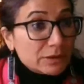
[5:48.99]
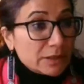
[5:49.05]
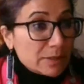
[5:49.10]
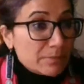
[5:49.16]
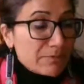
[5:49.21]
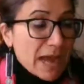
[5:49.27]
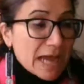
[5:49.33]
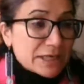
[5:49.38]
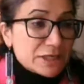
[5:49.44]

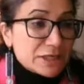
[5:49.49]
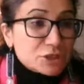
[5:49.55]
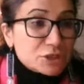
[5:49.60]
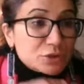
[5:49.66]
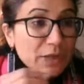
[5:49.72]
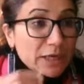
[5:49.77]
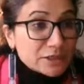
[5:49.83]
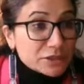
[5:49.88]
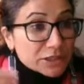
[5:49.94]
they
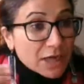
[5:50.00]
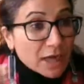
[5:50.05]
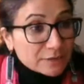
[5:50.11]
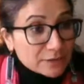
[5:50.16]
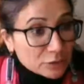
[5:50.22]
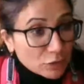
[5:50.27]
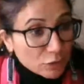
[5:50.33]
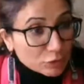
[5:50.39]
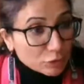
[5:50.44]
managed to get a
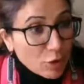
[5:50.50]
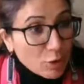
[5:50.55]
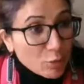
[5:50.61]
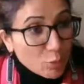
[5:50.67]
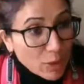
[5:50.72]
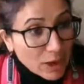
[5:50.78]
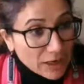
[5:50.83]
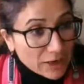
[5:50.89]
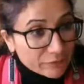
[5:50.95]

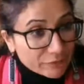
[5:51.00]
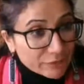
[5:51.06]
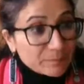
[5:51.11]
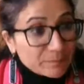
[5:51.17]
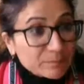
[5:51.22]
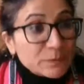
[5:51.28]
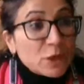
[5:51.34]
shaadi.com wife